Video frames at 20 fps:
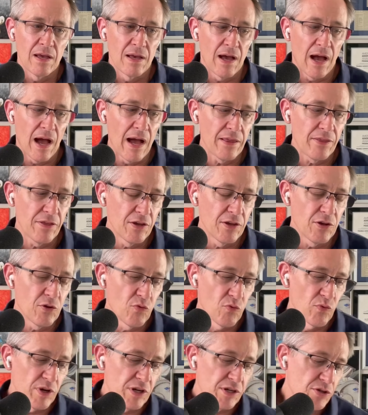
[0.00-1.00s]
I think
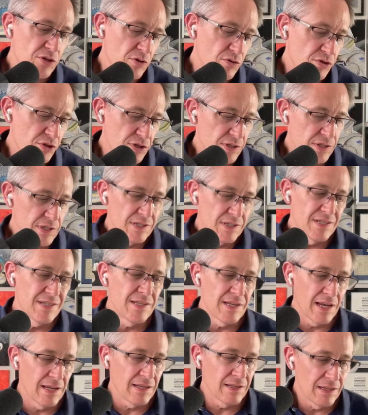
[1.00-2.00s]
research is
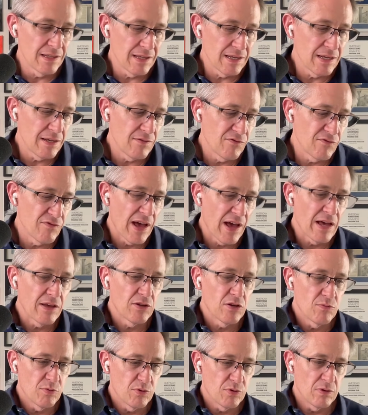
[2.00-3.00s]
insanely
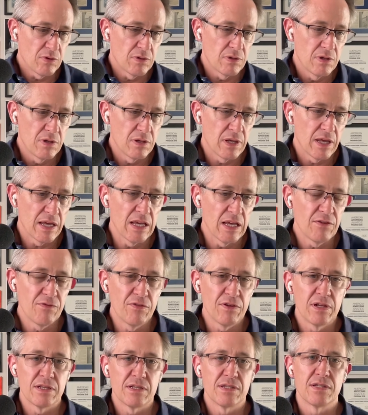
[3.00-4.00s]
valuable if
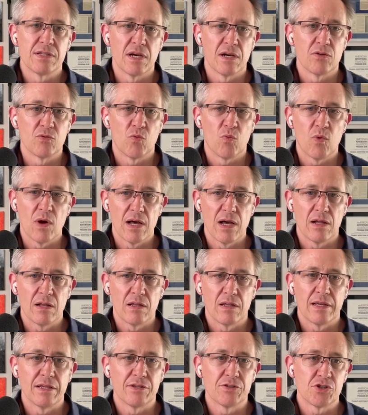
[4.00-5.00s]
it is done
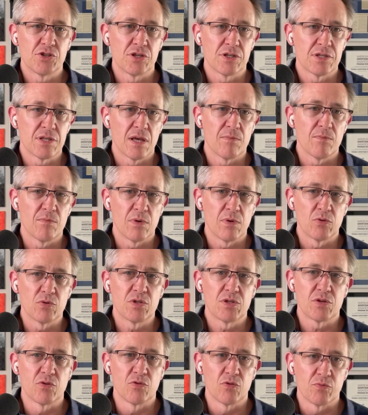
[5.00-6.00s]
well. It's just that
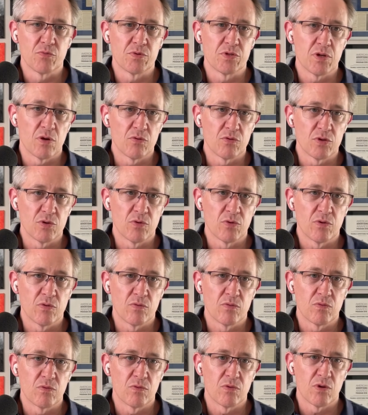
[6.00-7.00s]
most groups don't do it
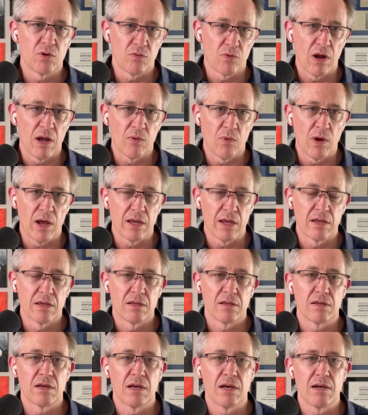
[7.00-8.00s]
the right way.
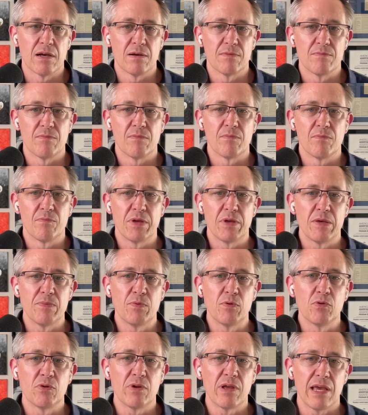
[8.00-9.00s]

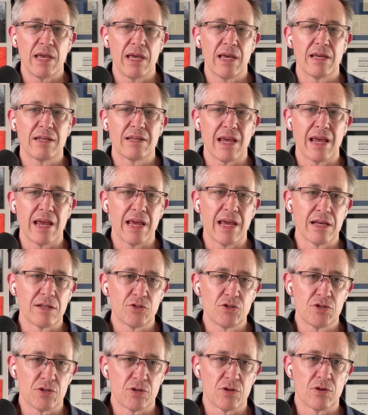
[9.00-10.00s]
People can't
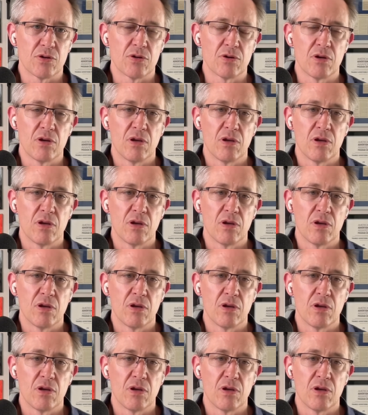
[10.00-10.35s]
answer